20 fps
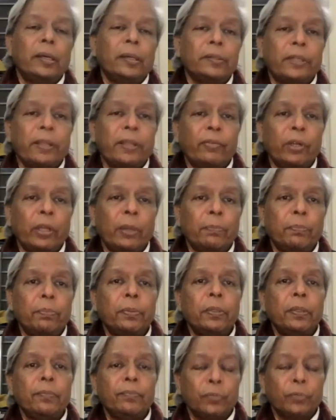
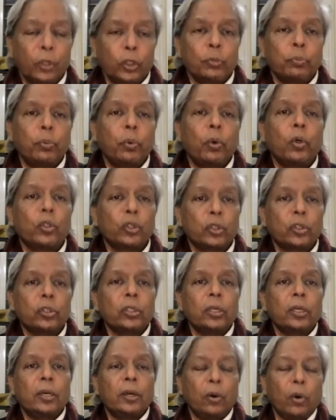develop the
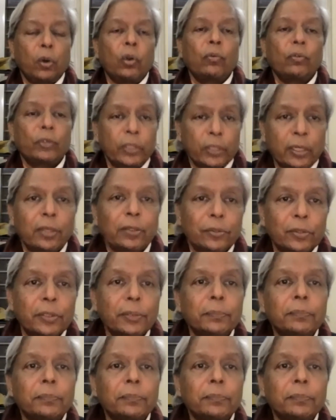spokes all over the country.